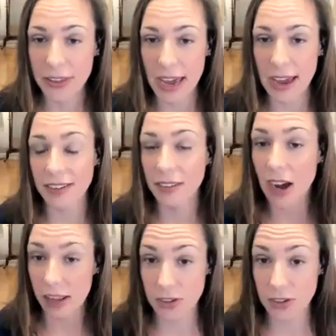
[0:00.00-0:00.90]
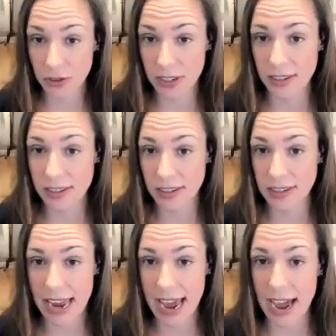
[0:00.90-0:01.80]
that college students
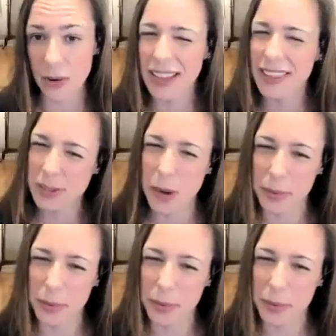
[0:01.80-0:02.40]
now, and this